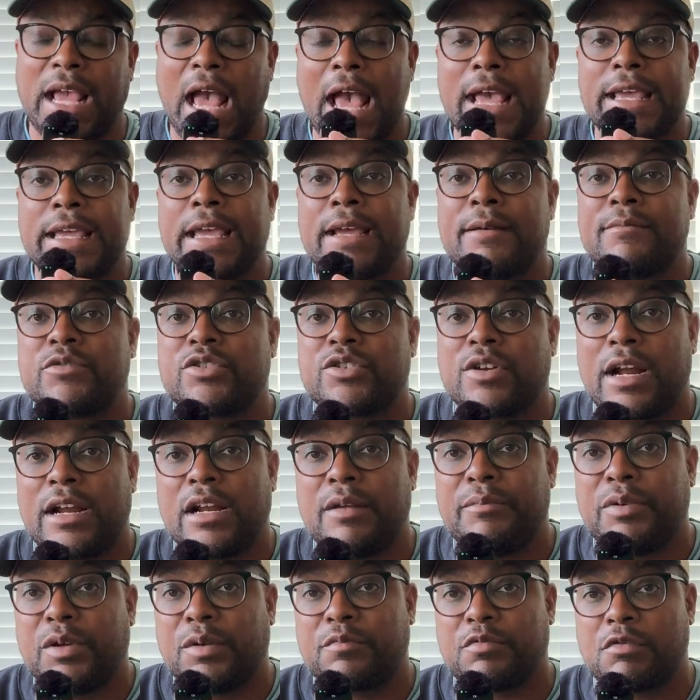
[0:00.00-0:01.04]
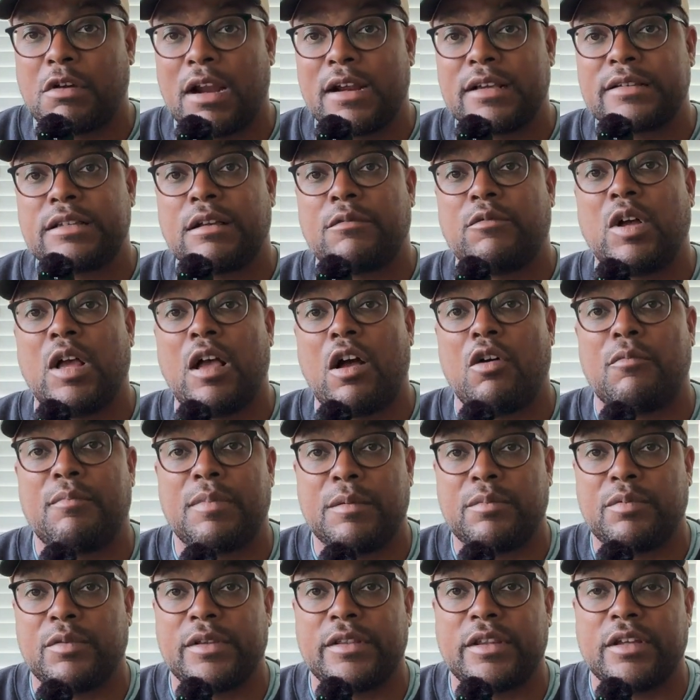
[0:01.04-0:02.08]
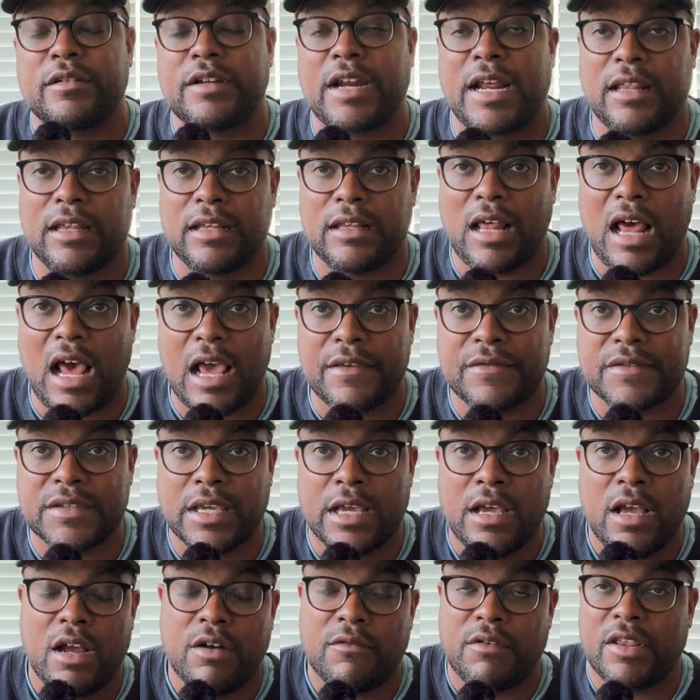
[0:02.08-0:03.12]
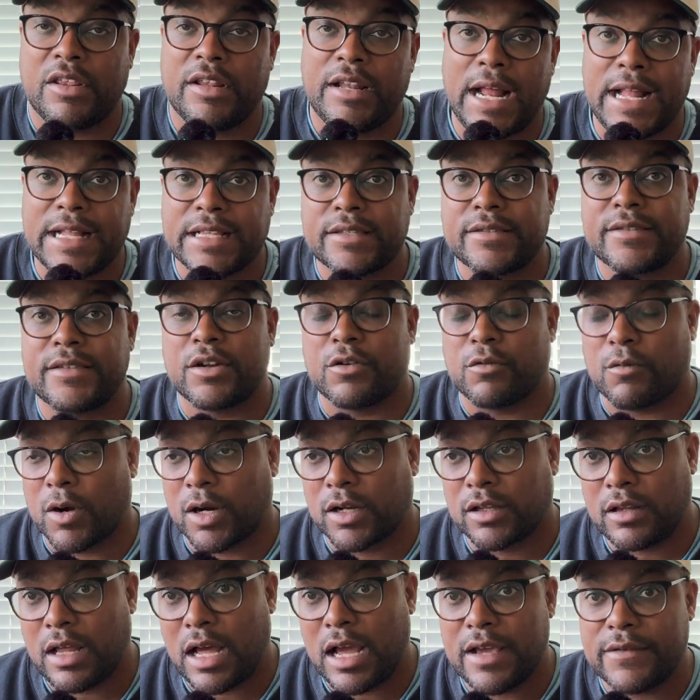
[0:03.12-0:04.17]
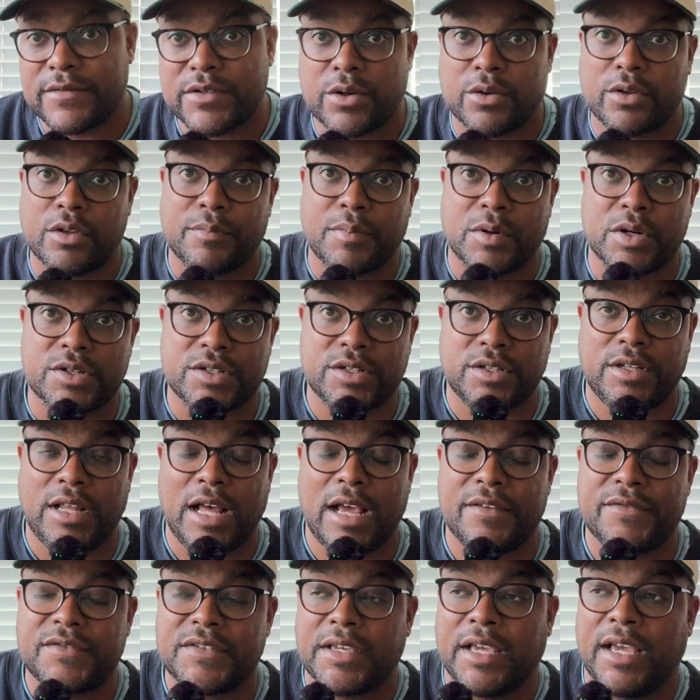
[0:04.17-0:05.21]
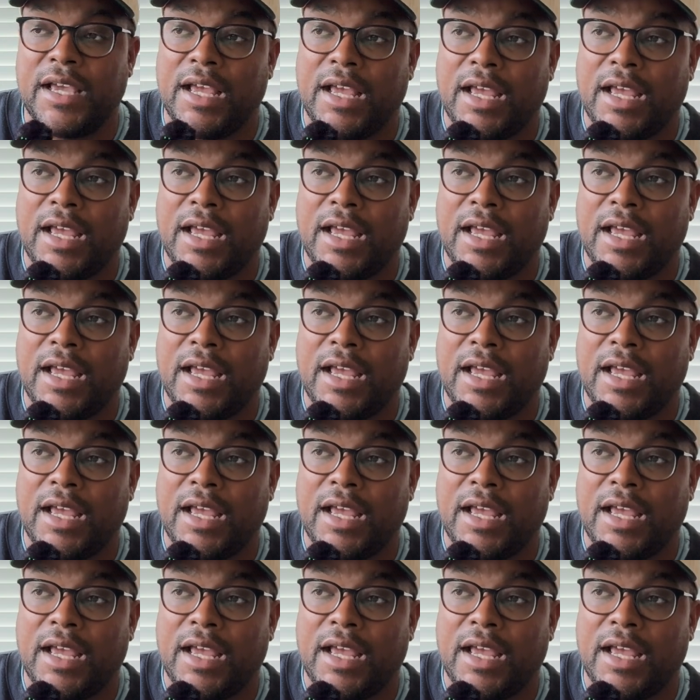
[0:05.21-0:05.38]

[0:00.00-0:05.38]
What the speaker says: I am trying to build products that will help people in their daily lives, whether that's their work lives or their personal lives.